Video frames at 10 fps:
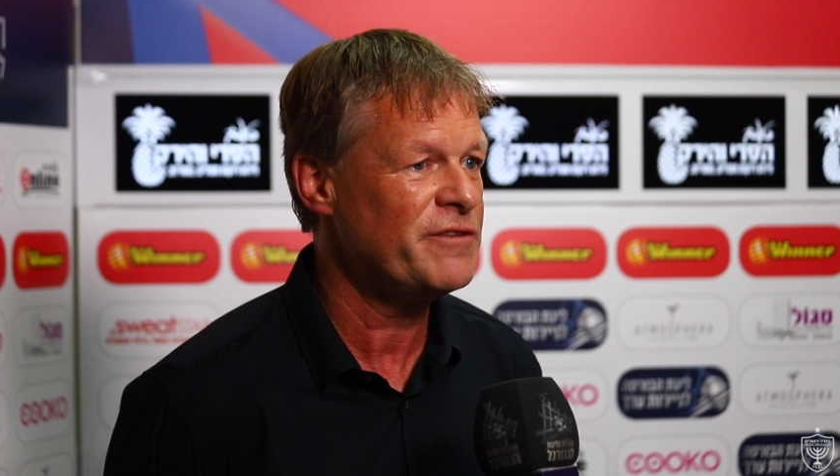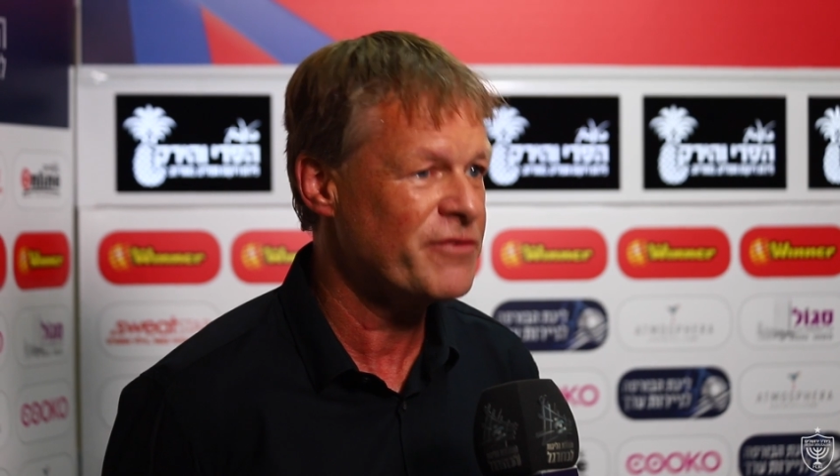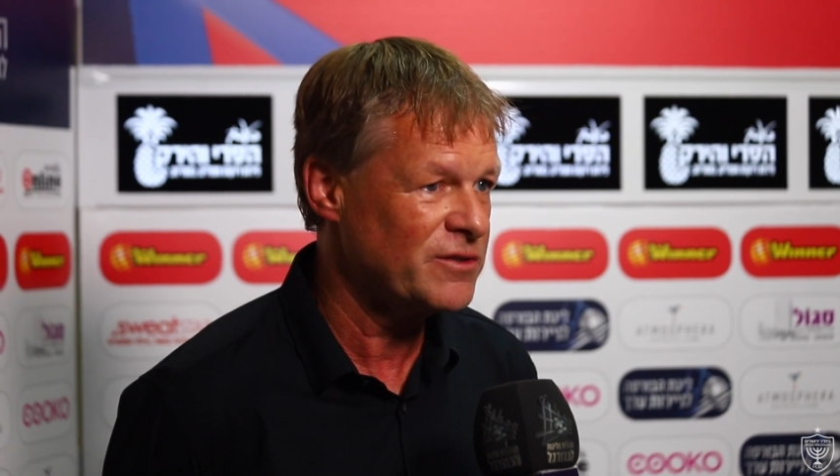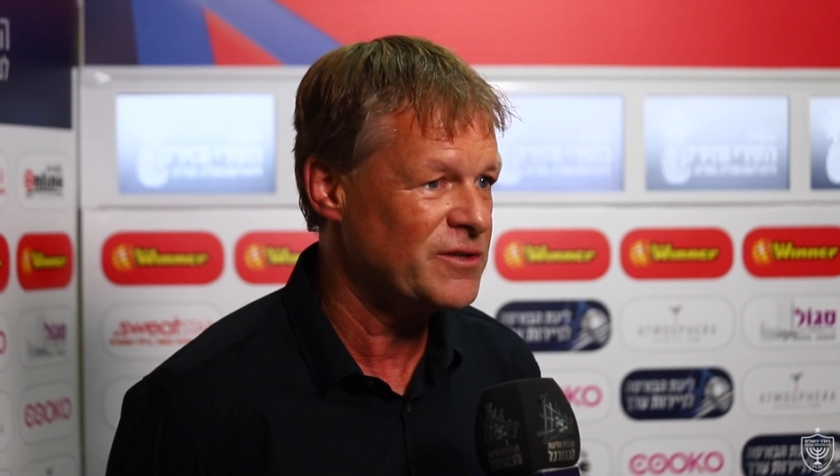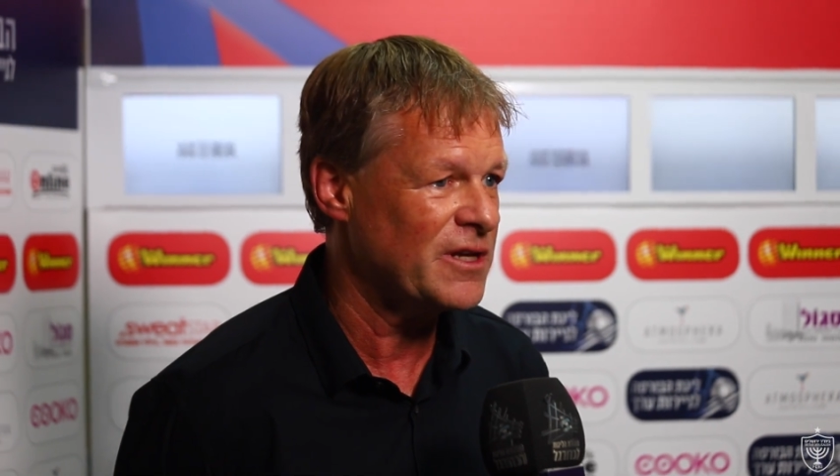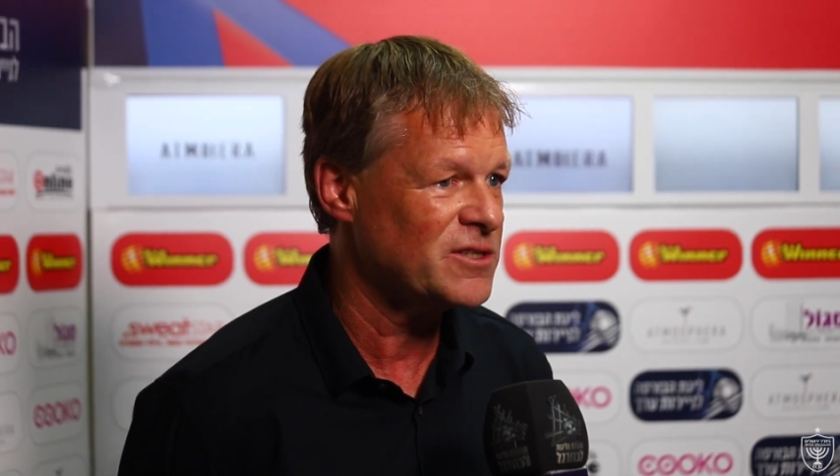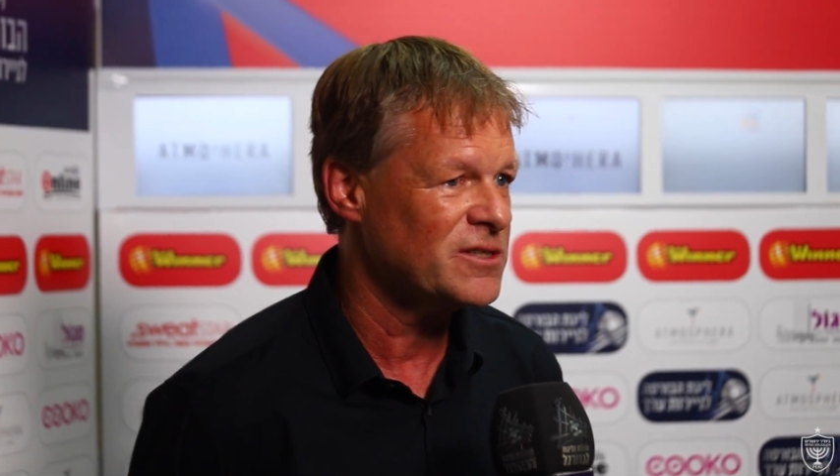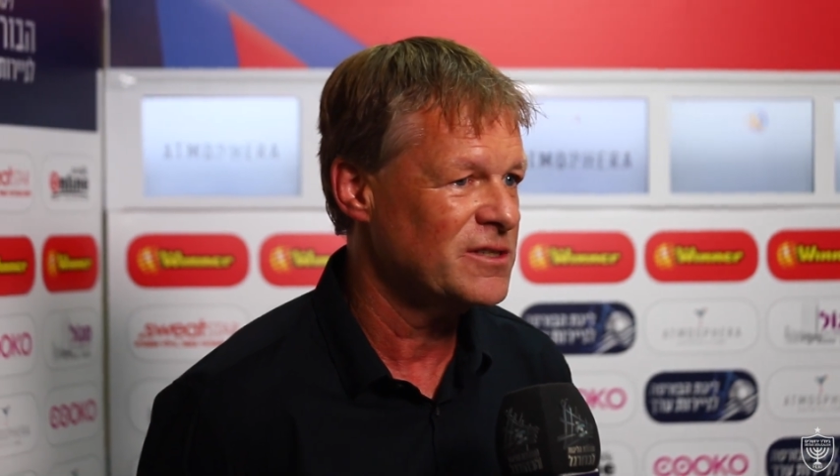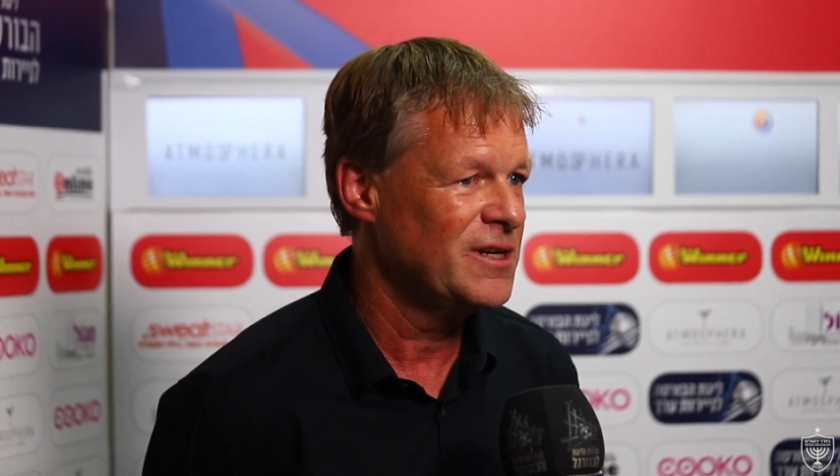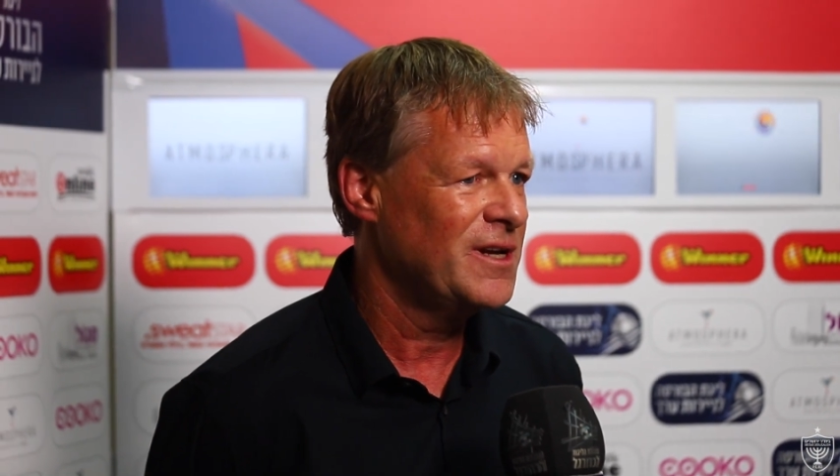different
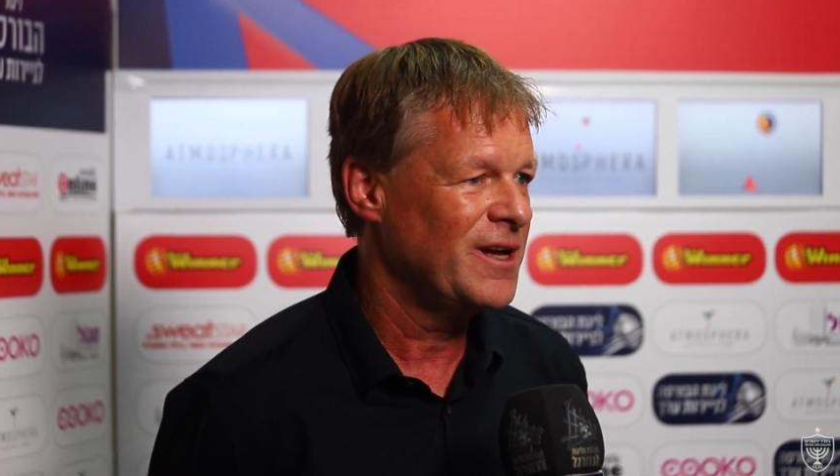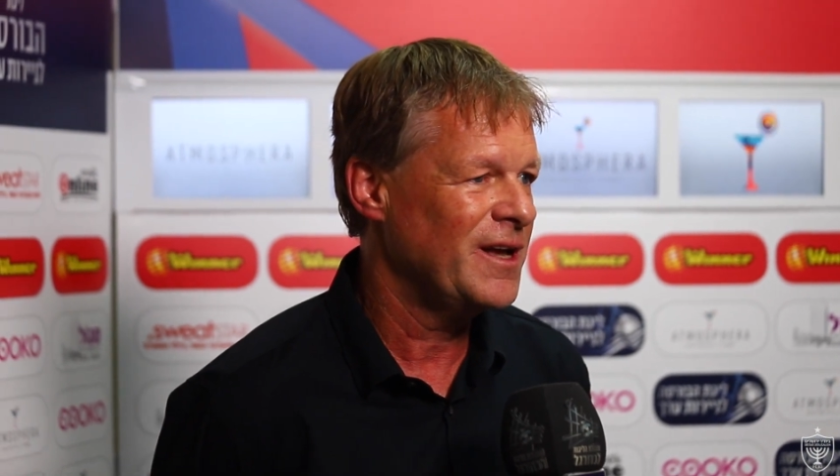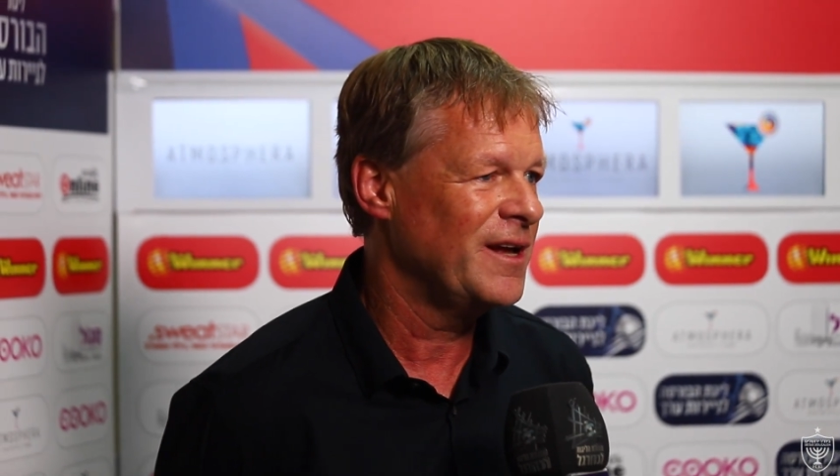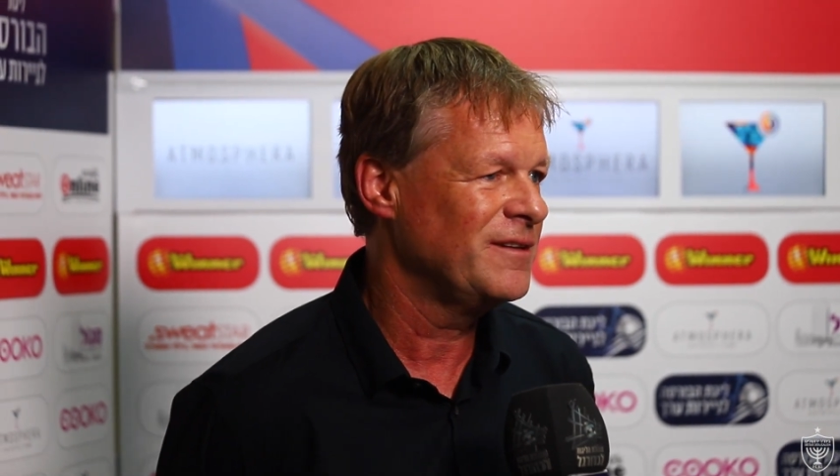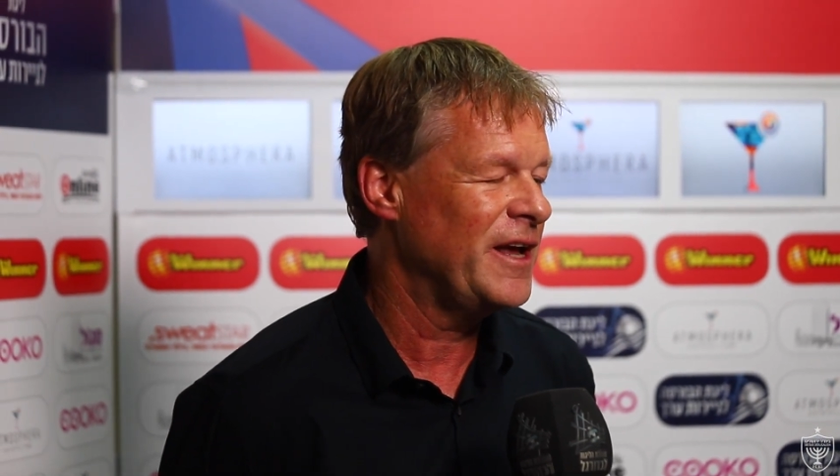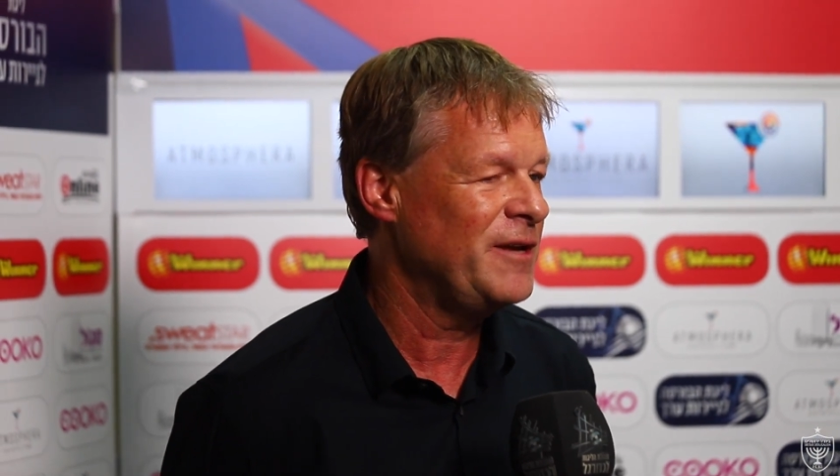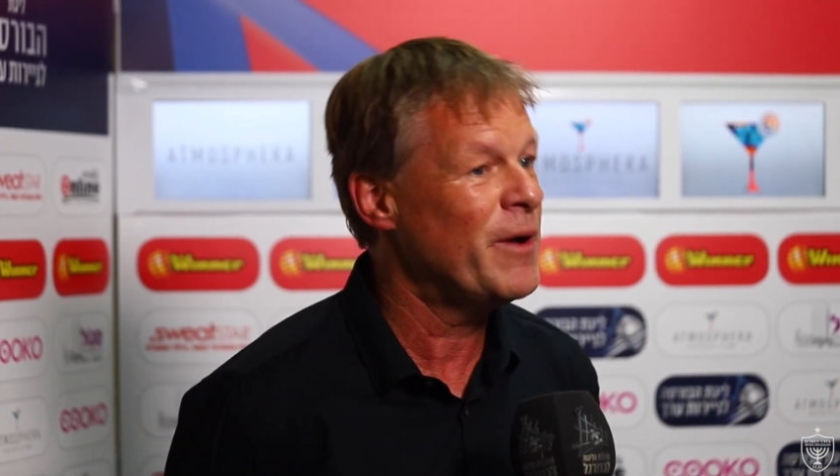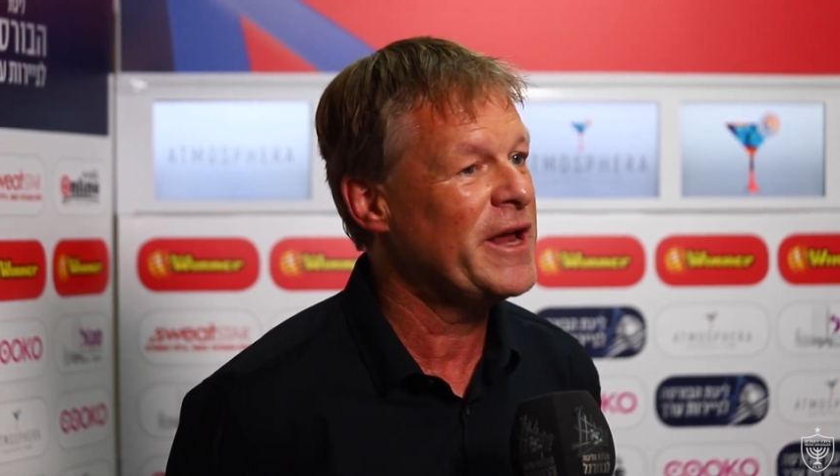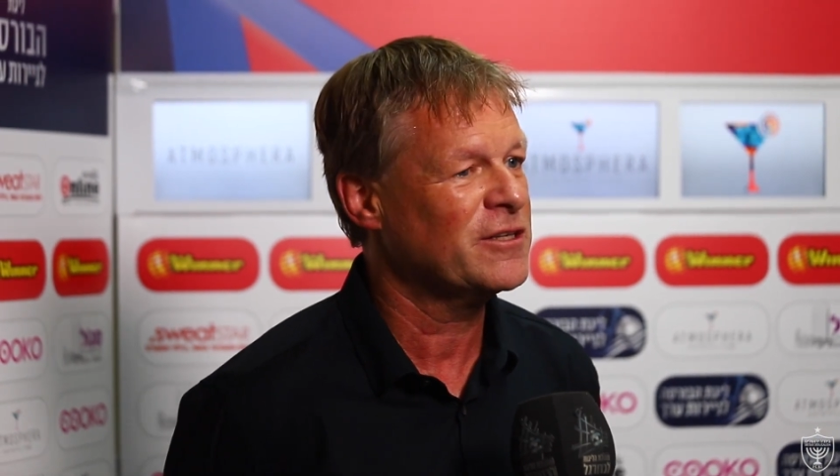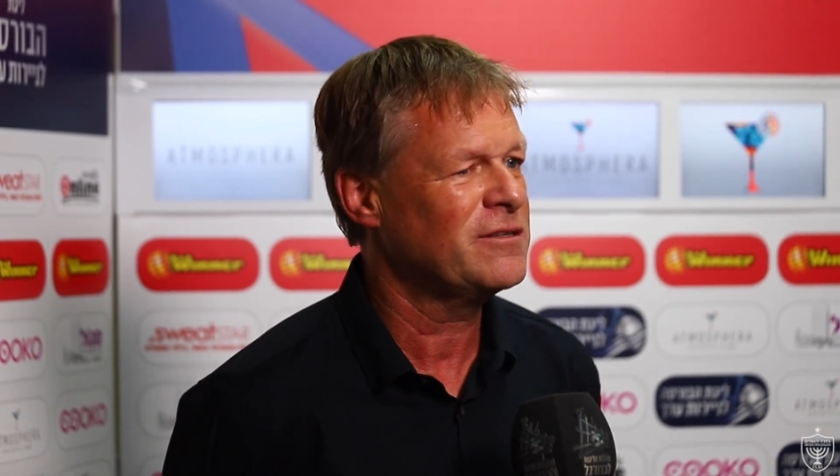things, and they
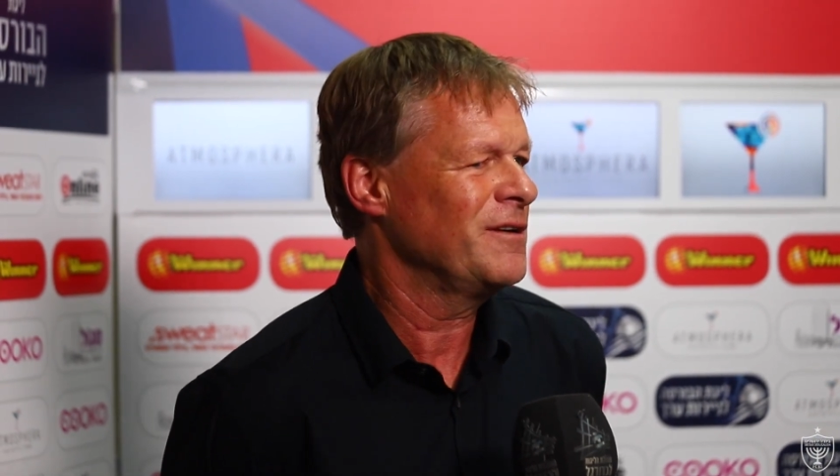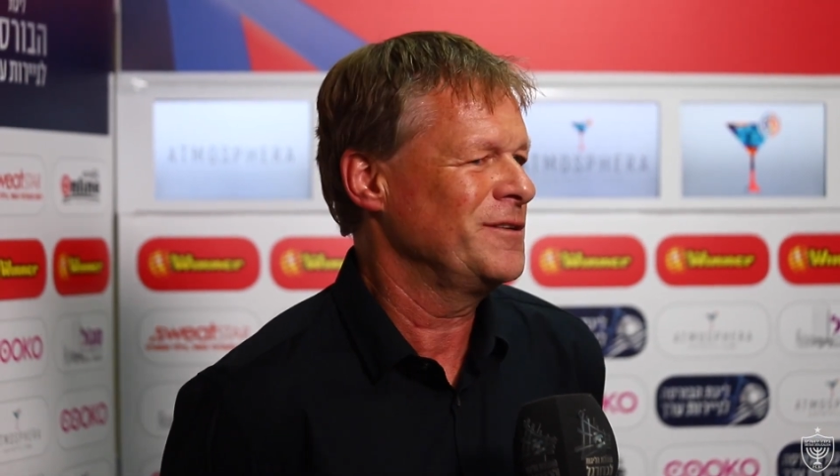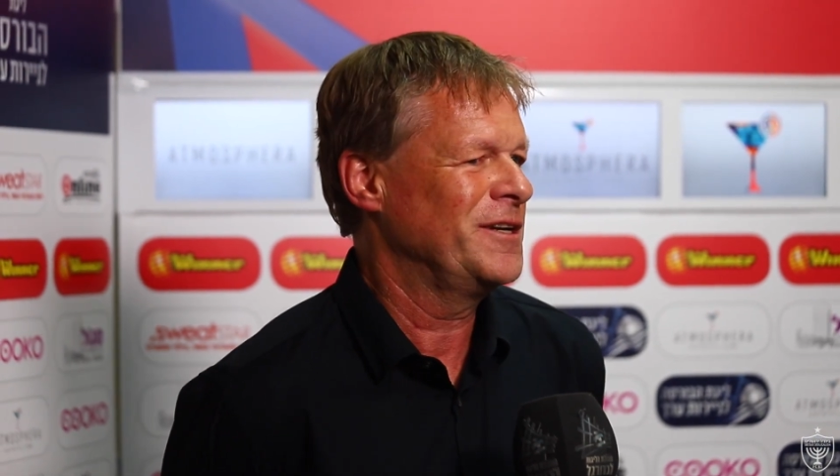make it